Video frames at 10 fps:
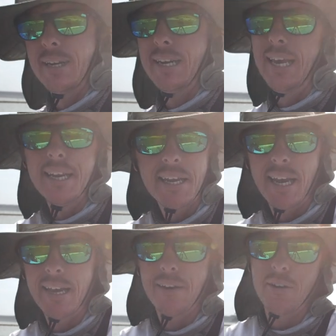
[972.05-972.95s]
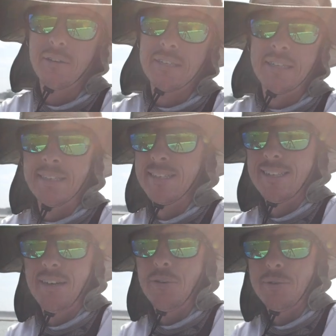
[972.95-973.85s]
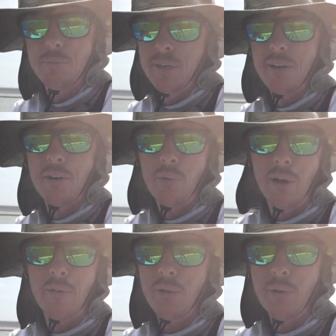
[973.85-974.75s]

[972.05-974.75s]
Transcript: an indicator, you know, depending on wherever you